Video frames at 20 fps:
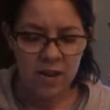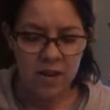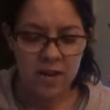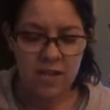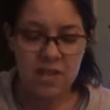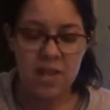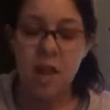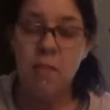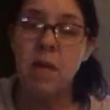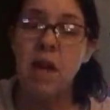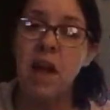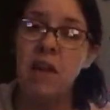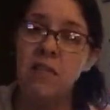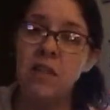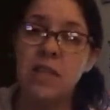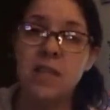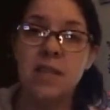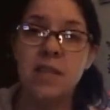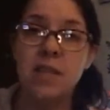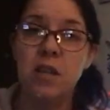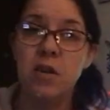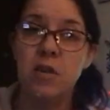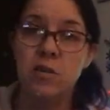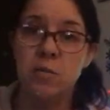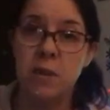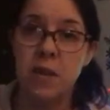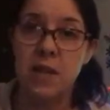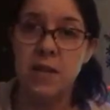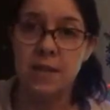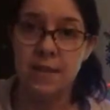Some have considered
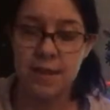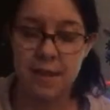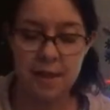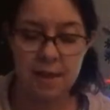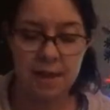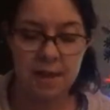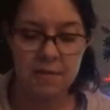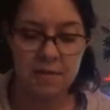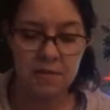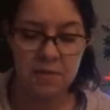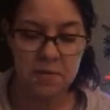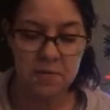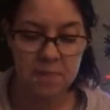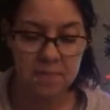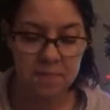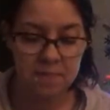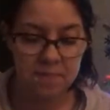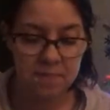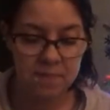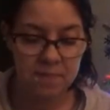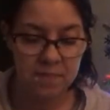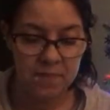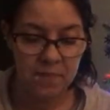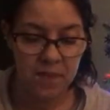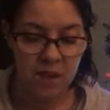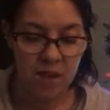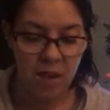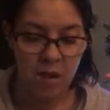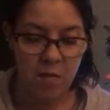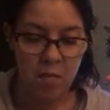me a slave.
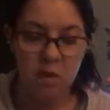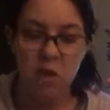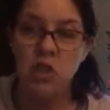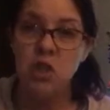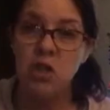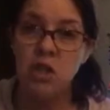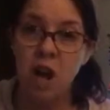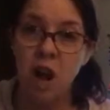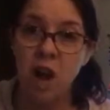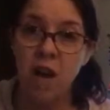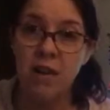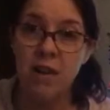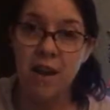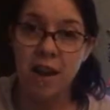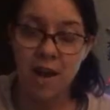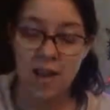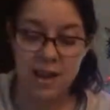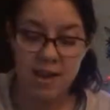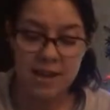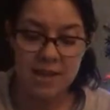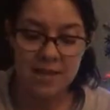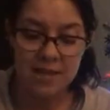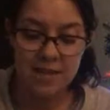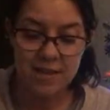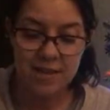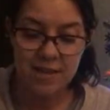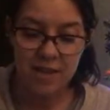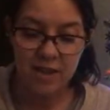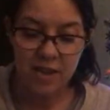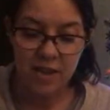But you talk
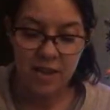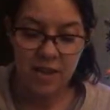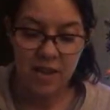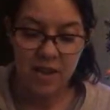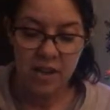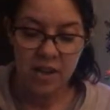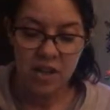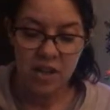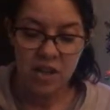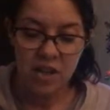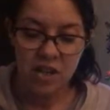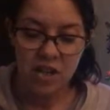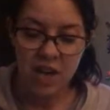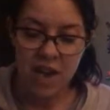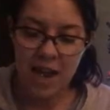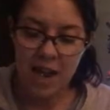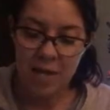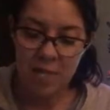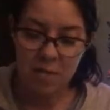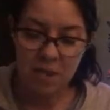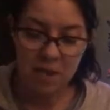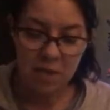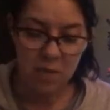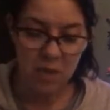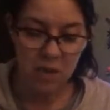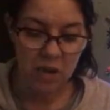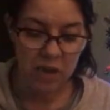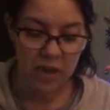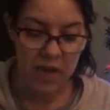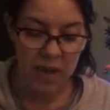nice. She hadn't meant to
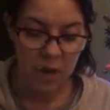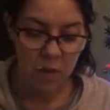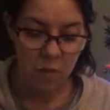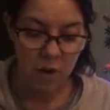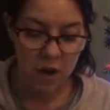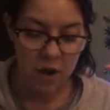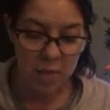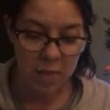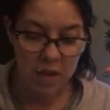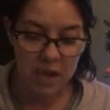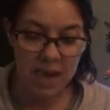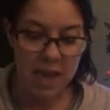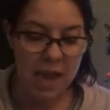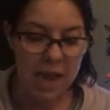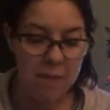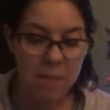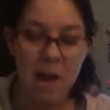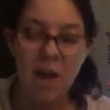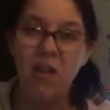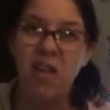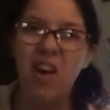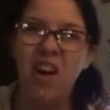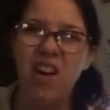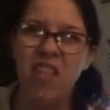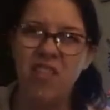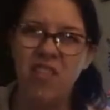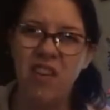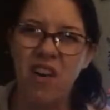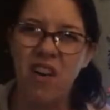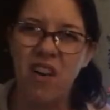put it that way, but it came out
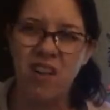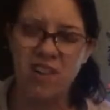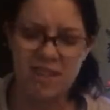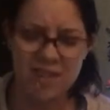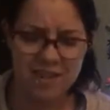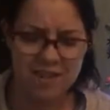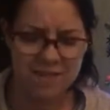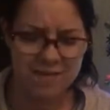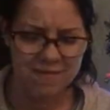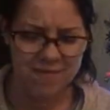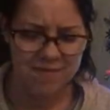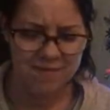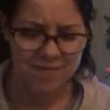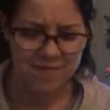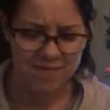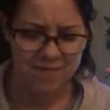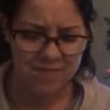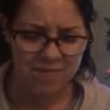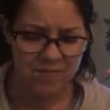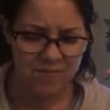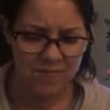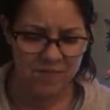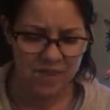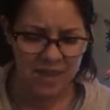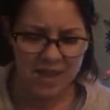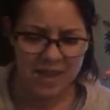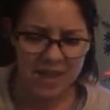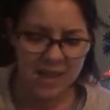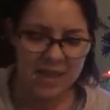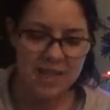unthought.
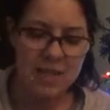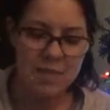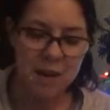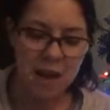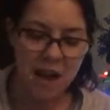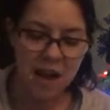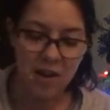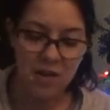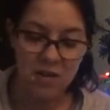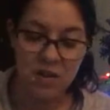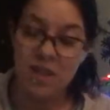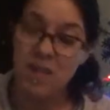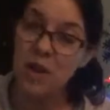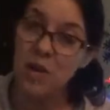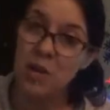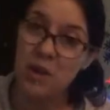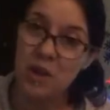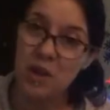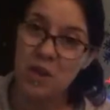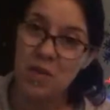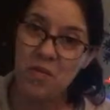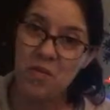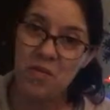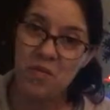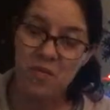He smiled. So do you.